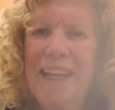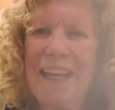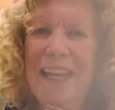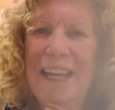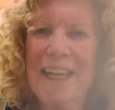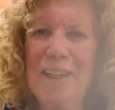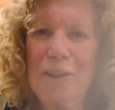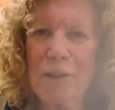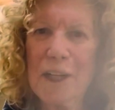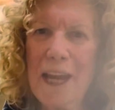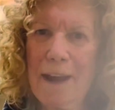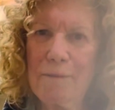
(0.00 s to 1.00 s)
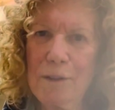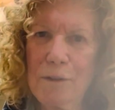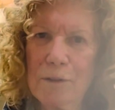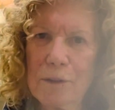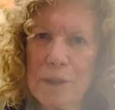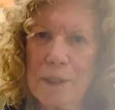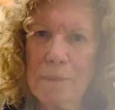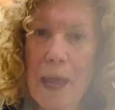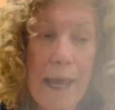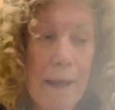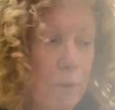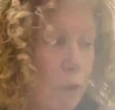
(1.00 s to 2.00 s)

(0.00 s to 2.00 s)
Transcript: And you can have noodles. I am going